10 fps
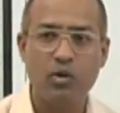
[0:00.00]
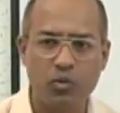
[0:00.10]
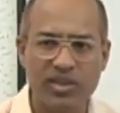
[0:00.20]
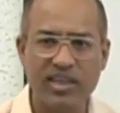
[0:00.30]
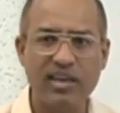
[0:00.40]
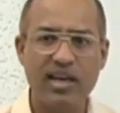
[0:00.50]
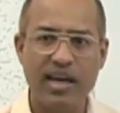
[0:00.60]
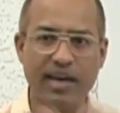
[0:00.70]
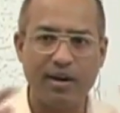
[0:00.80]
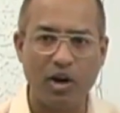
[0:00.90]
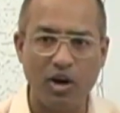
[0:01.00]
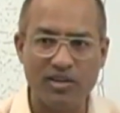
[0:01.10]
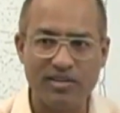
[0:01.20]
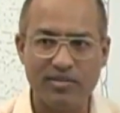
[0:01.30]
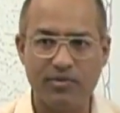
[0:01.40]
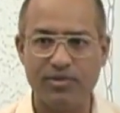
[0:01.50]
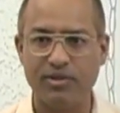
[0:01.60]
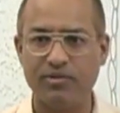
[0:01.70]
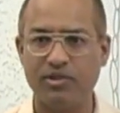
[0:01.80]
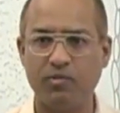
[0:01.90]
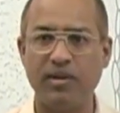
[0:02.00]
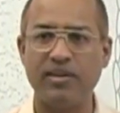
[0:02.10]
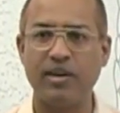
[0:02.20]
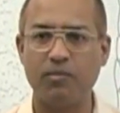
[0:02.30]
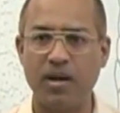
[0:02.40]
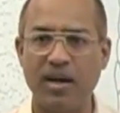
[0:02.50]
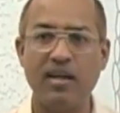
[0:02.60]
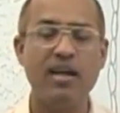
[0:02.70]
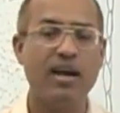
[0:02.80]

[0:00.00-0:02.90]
within and on the surface of this platelet plug,